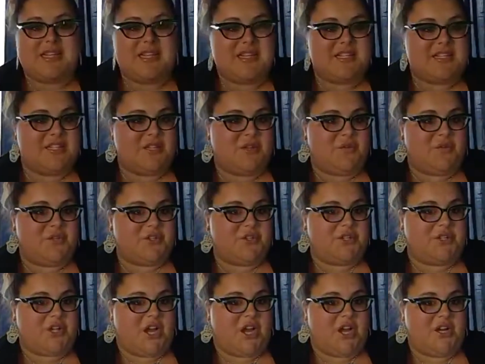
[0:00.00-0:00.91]
silver
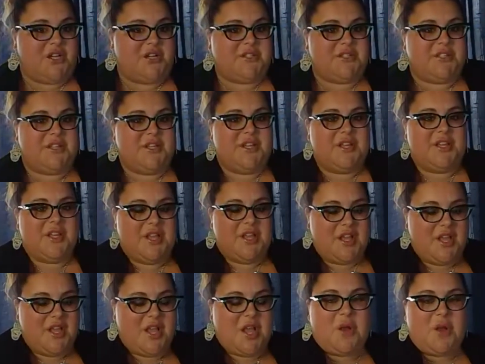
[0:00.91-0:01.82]
stars
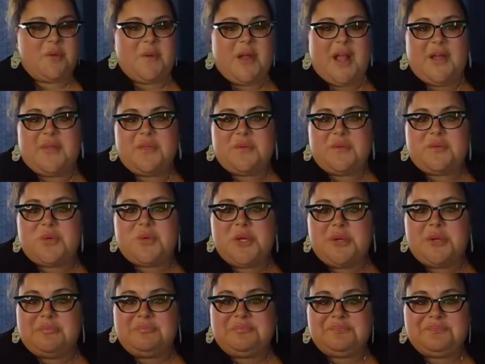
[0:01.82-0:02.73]
around the
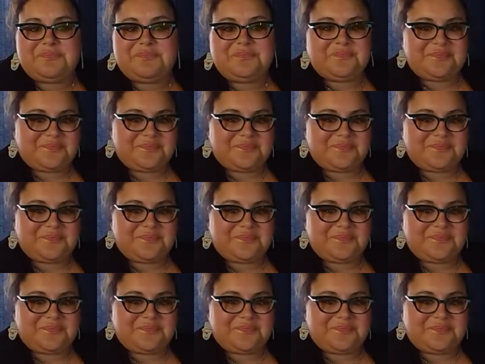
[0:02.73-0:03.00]
room